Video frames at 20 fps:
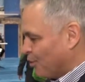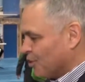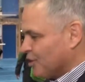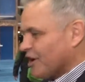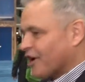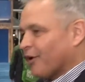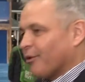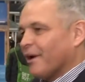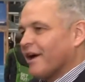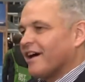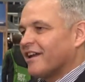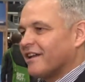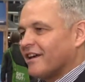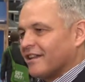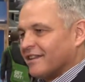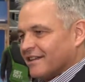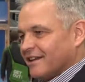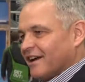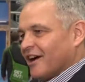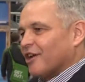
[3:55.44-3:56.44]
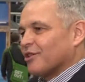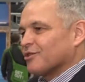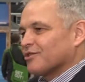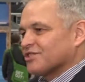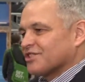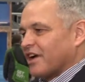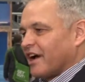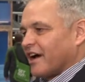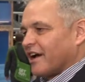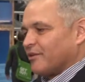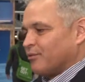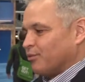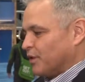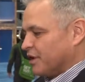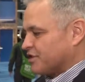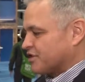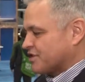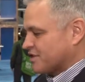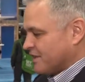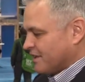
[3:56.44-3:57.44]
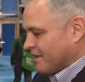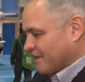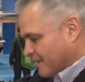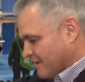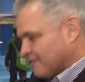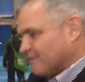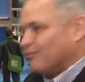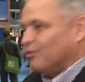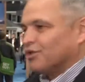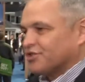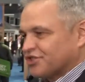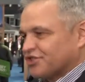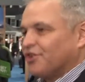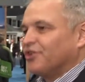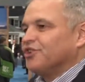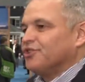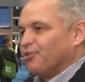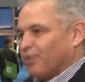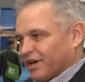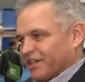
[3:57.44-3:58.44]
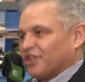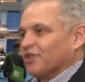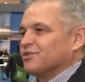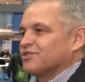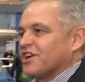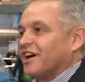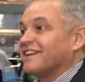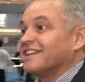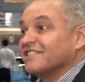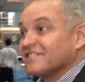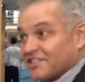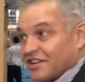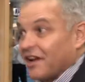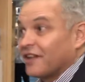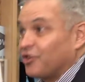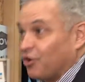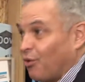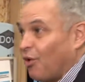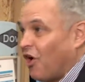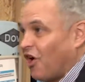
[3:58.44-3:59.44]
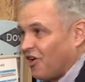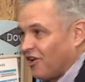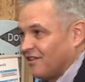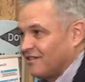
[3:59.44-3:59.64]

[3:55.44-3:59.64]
so we'll look around on the other side, which will show you what goes on inside the wall.